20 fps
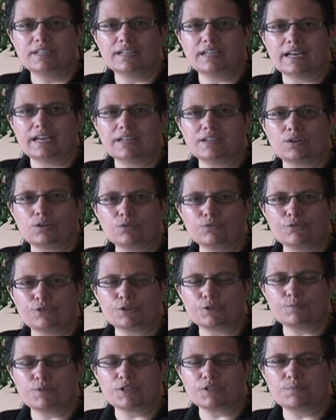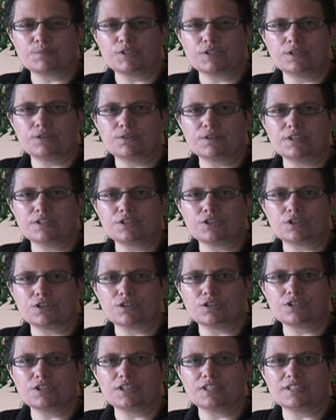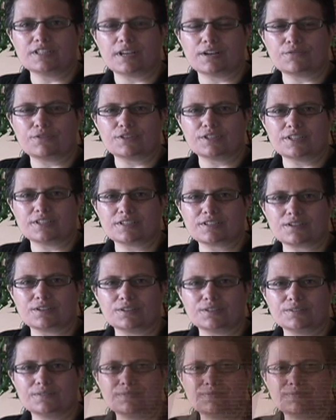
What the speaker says: at Old First Presbyterian Church in San Francisco.